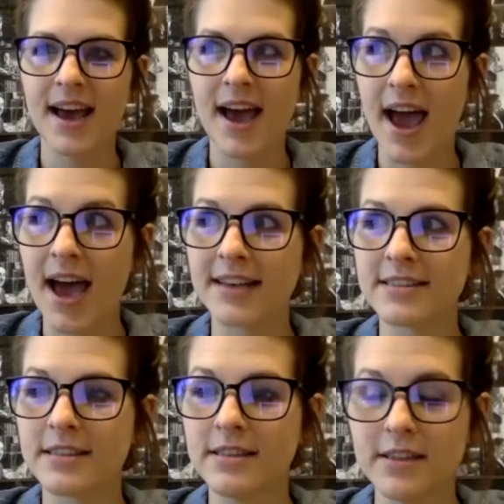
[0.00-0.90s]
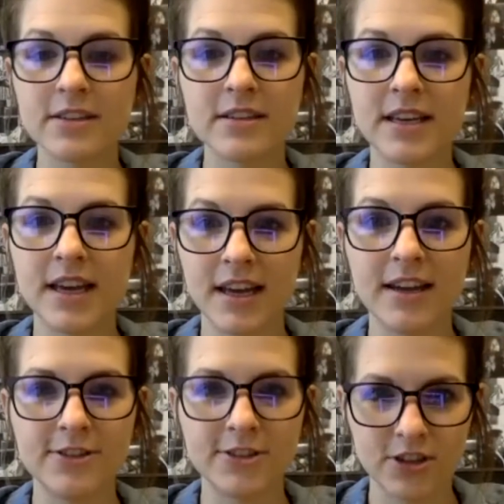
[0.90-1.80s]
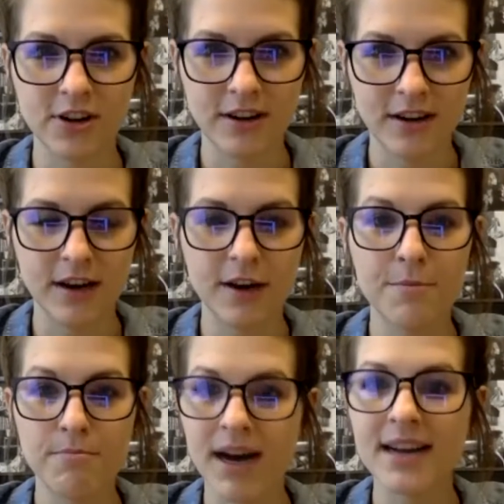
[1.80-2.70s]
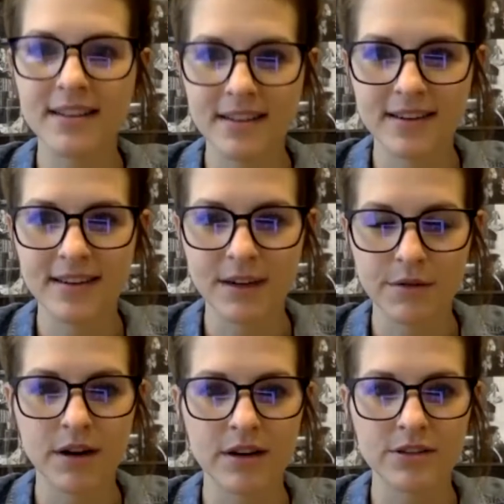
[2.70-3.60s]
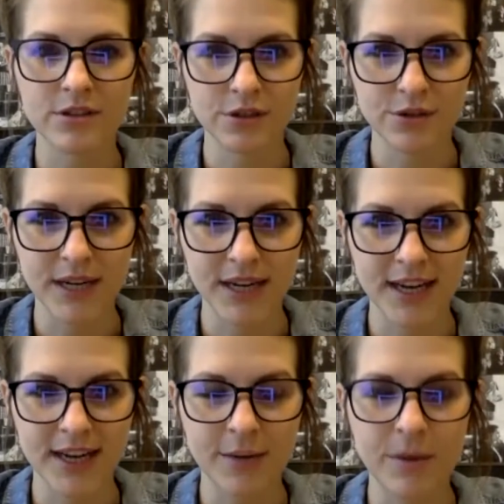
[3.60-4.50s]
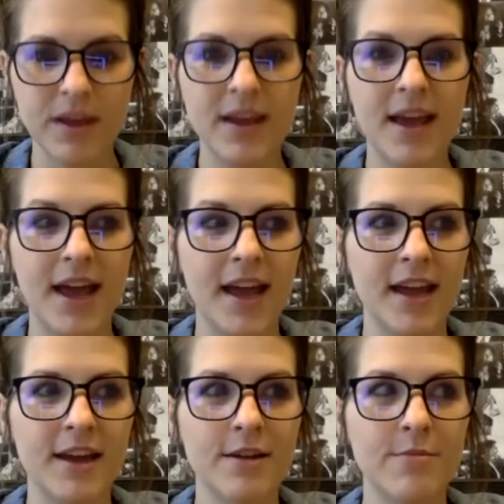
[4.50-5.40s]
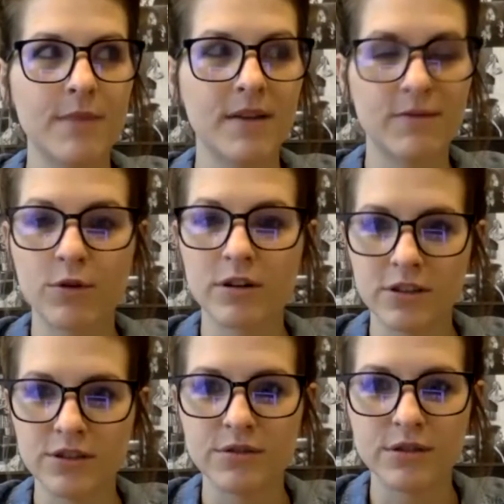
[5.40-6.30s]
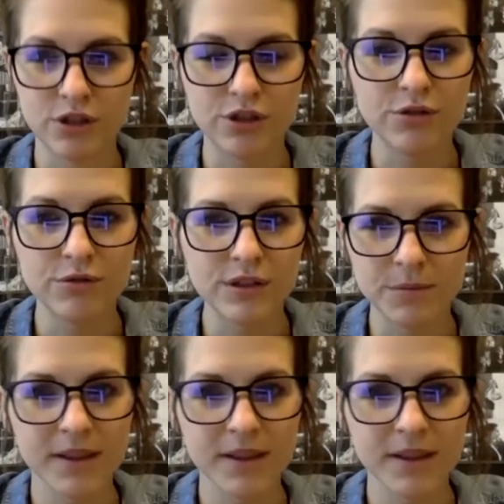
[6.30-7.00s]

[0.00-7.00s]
has literally hinged on my clarity in regards to who I am and my fortitude to choose to be